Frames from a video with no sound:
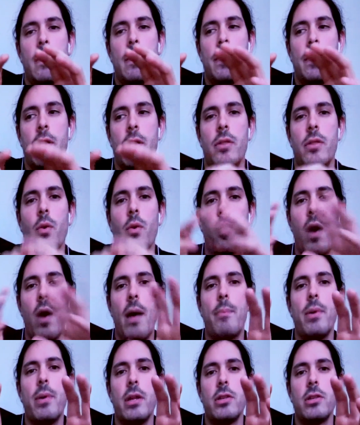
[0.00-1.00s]
the
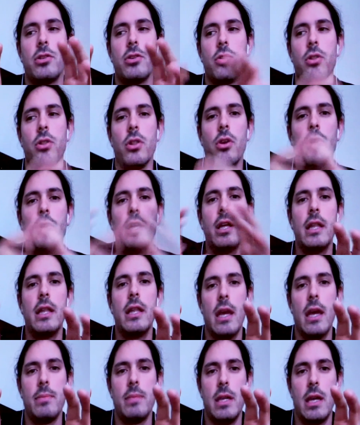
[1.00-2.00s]
weapons, you're learning the
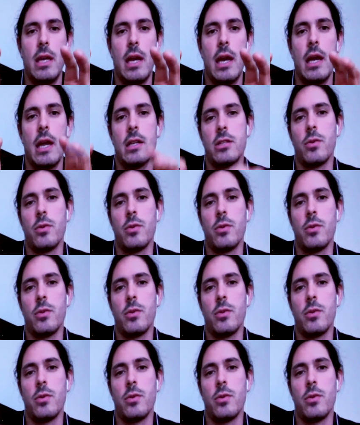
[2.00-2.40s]
empty hands.